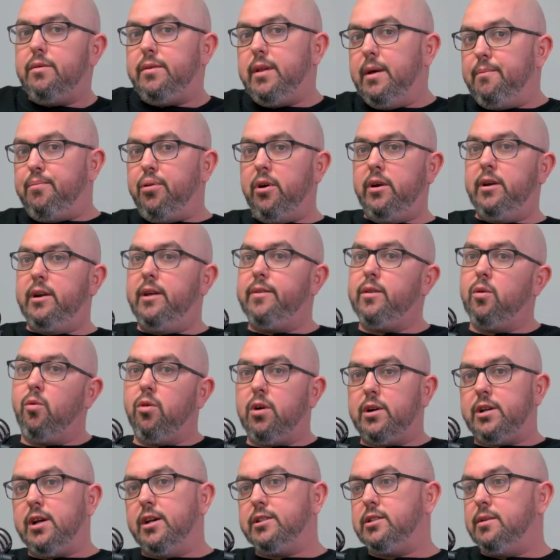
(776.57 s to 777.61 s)
that putting in the
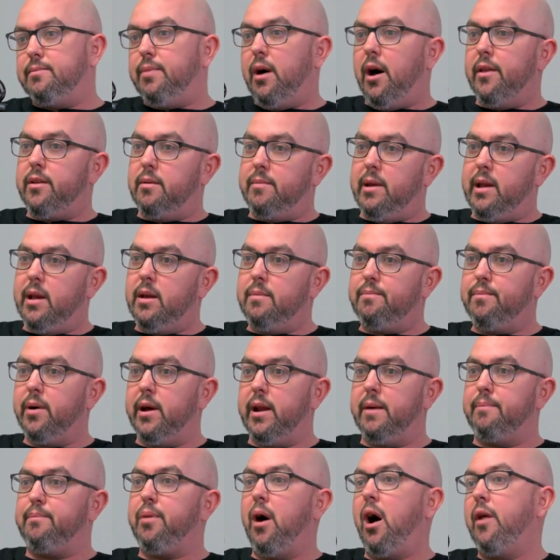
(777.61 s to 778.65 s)
work doesn't bother me, but
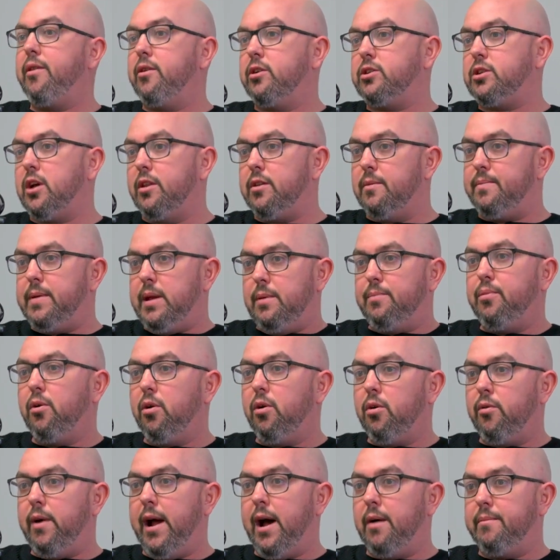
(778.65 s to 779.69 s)
it bothers other people
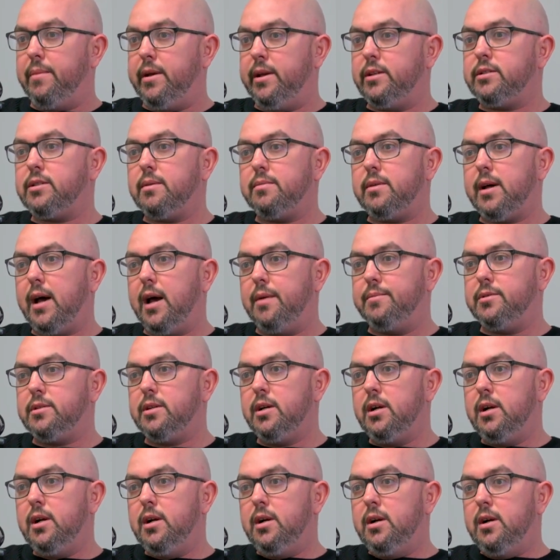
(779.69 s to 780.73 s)
around me sometimes.
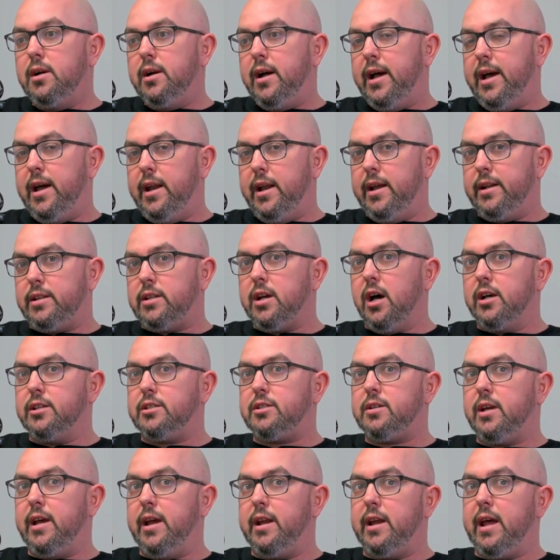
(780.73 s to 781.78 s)
And it
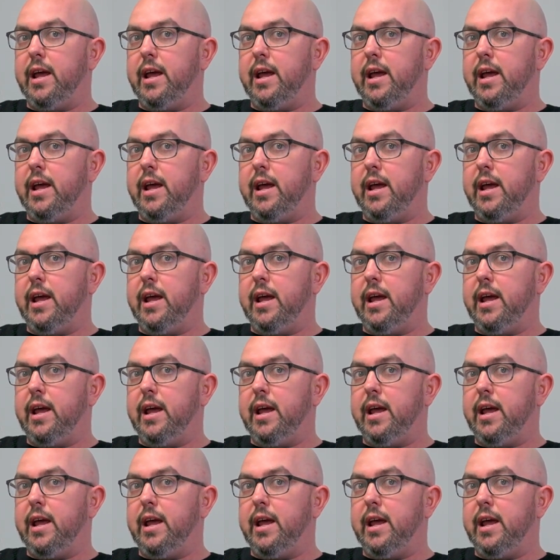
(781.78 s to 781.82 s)
does,